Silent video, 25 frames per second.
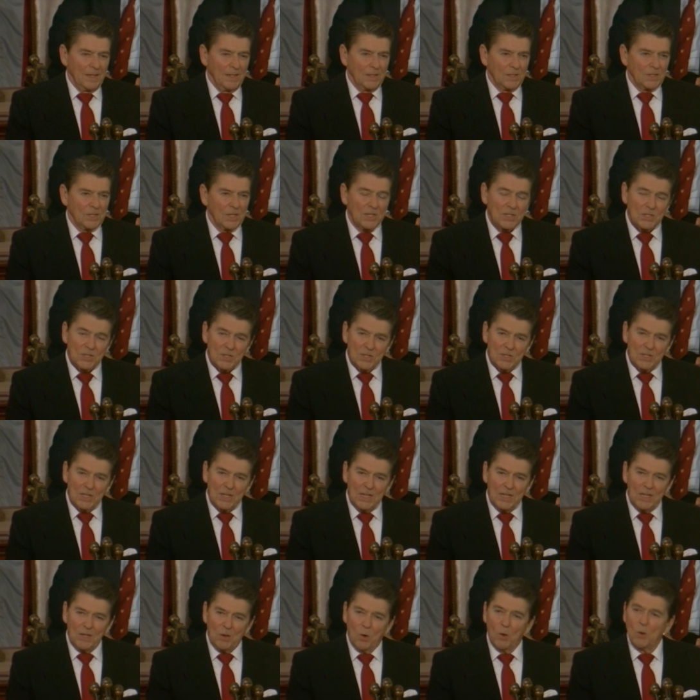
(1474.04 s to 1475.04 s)
Just as
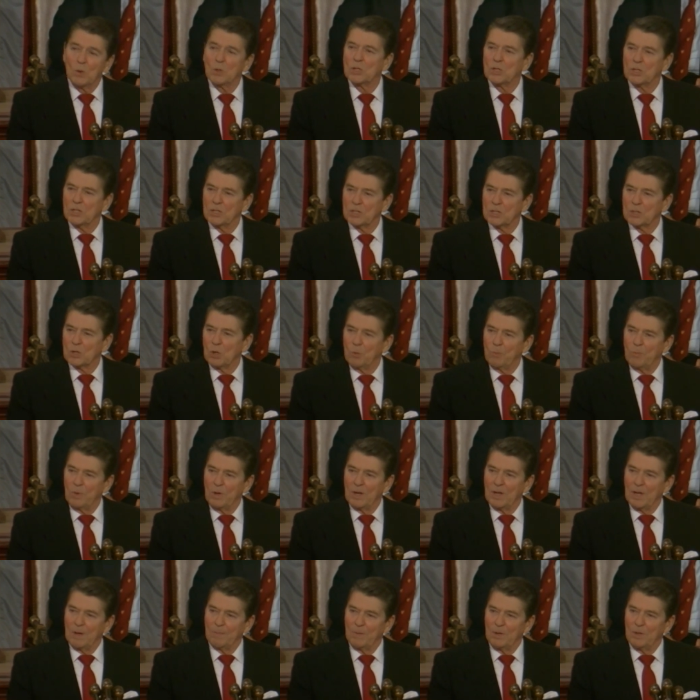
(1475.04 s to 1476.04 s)
the oceans
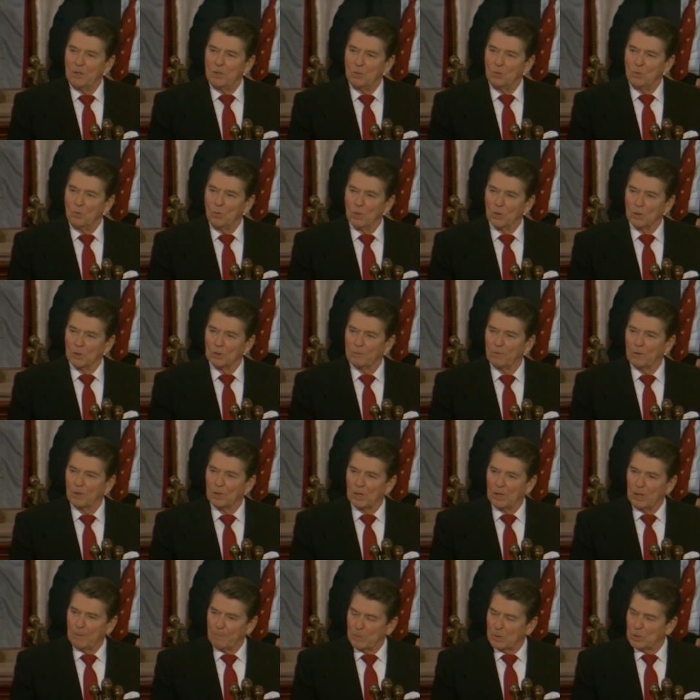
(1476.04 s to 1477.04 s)
opened up a new world for
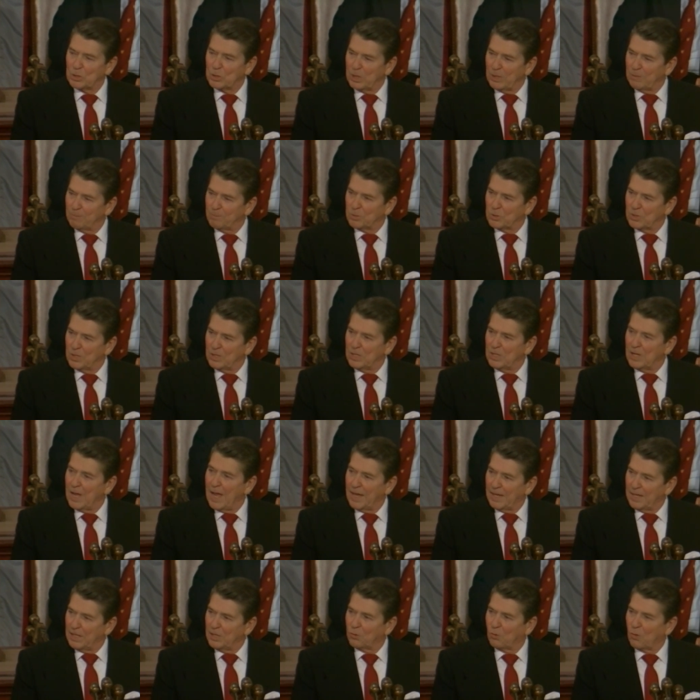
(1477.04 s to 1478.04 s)
clipper ships and
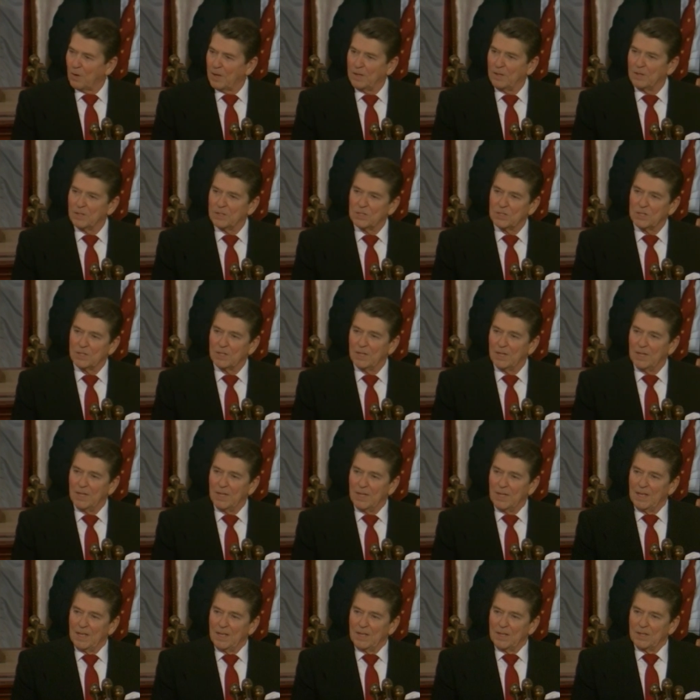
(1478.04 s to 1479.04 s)
Yankee traders,
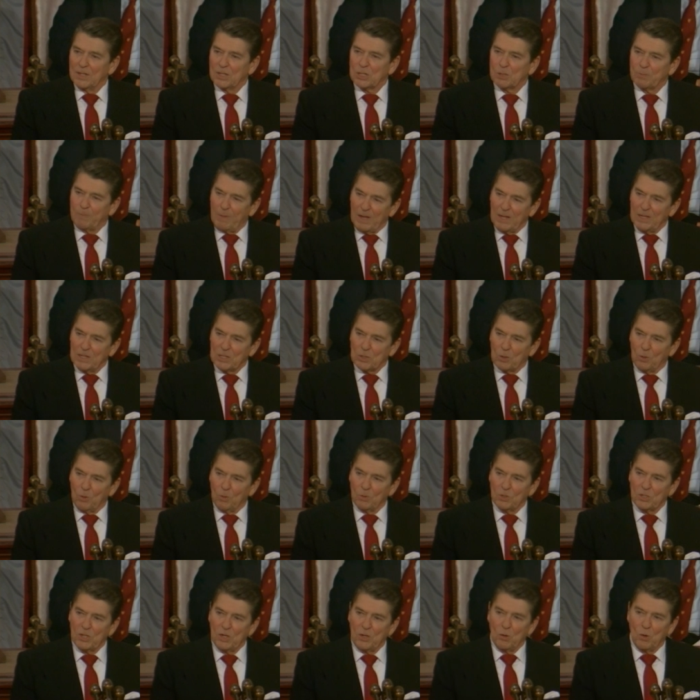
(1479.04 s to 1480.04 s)
space
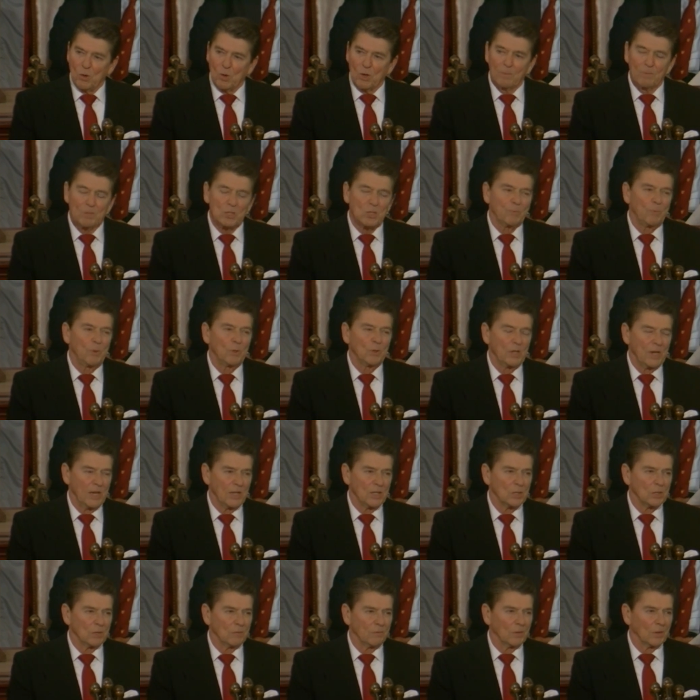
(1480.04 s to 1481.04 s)
holds enormous
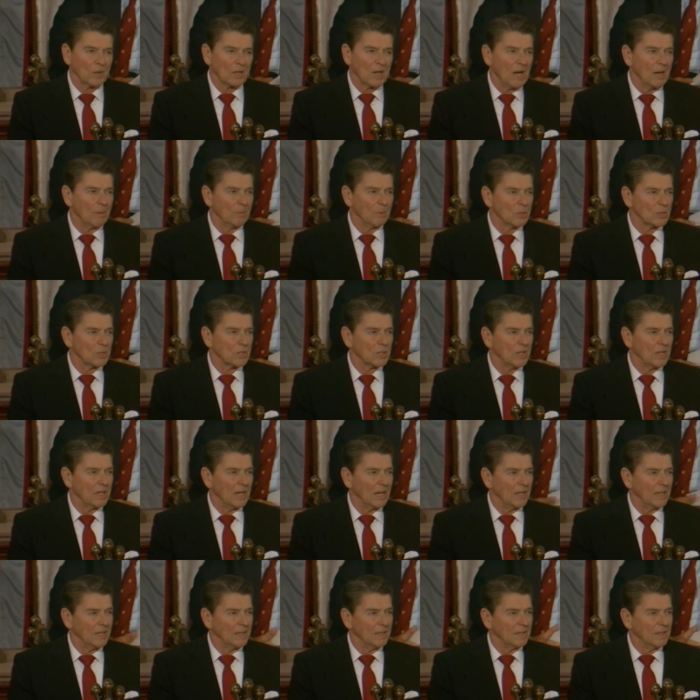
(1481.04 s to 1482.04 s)
potential for commerce
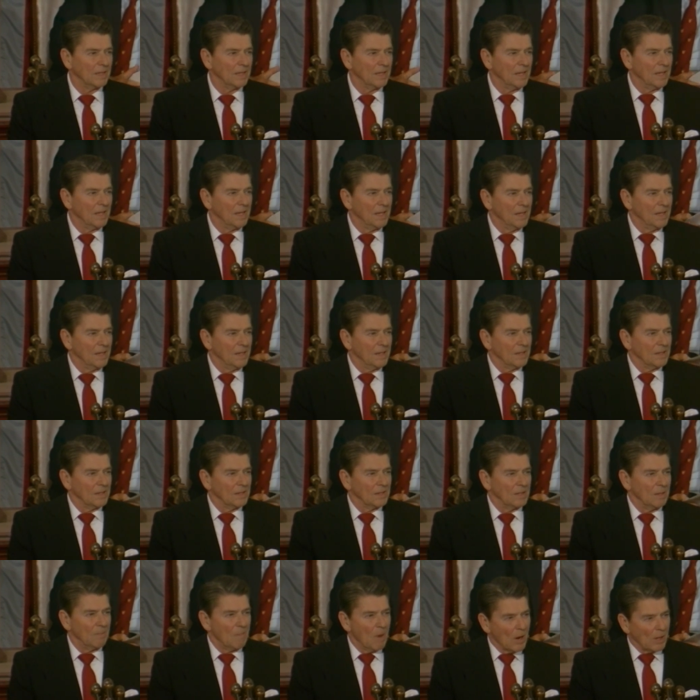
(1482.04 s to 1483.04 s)
today.
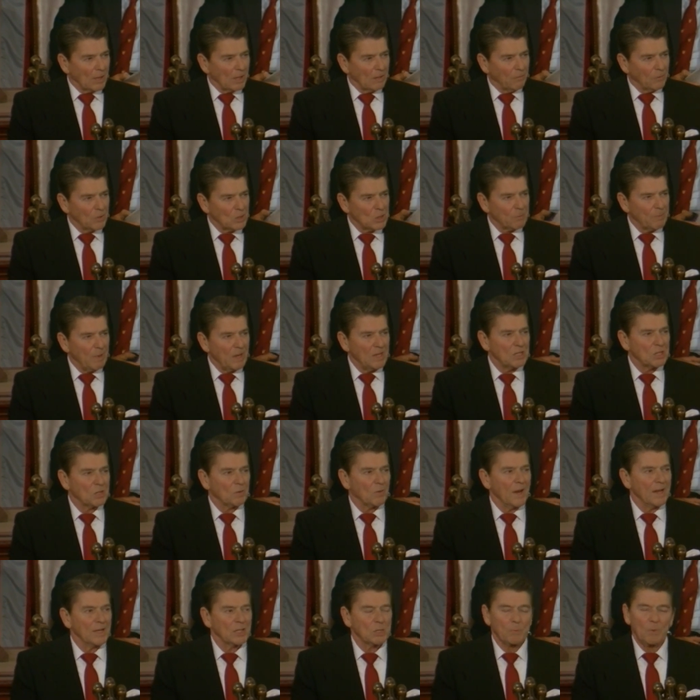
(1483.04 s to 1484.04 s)
The market for space
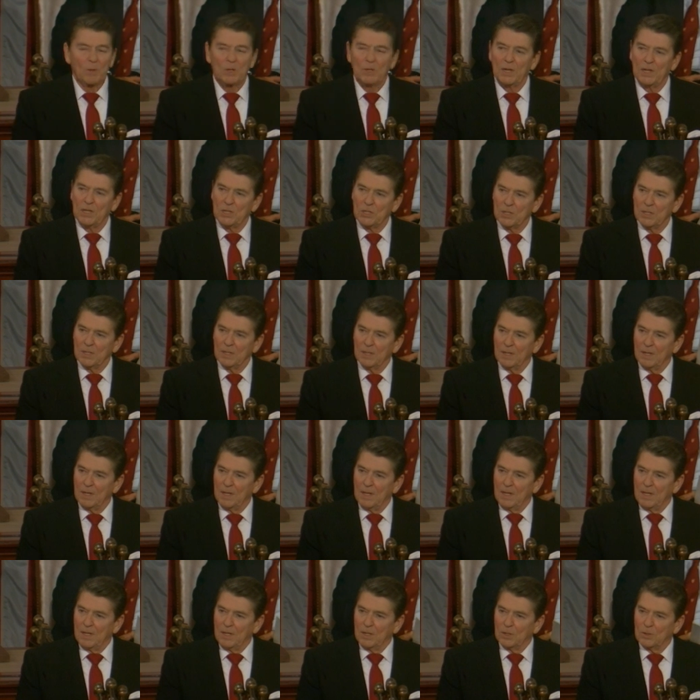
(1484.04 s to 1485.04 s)
transportation
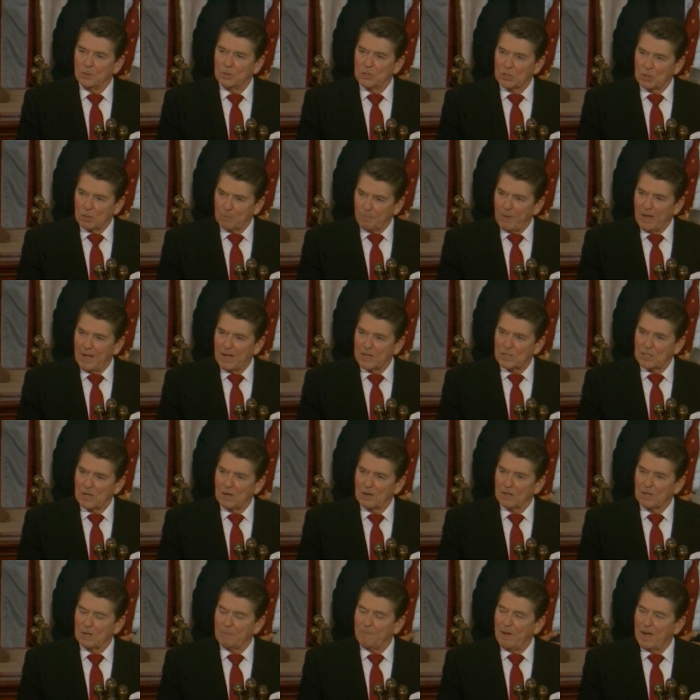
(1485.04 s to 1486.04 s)
could surpass
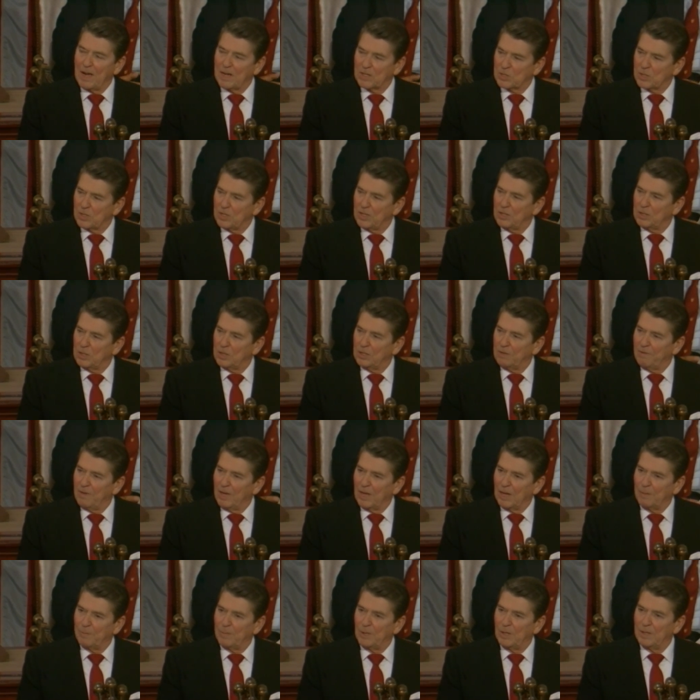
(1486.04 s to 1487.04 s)
our capacity to
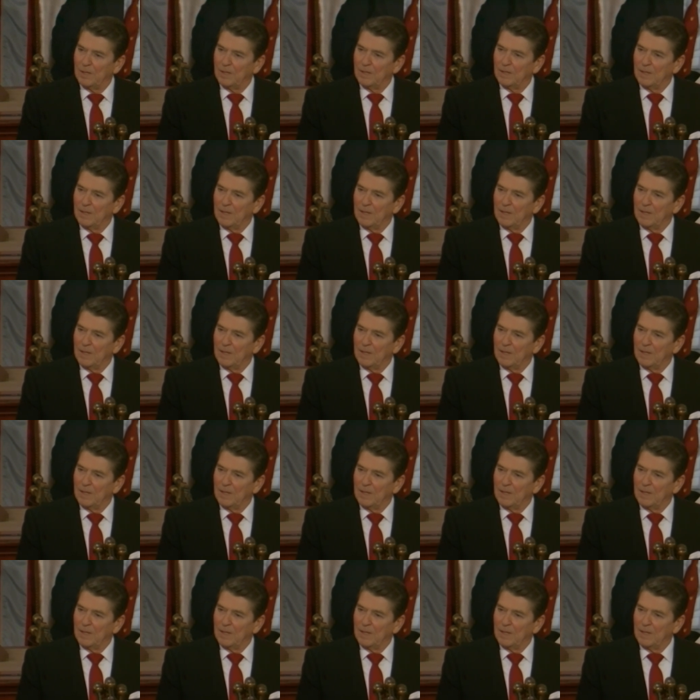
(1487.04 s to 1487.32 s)
develop it.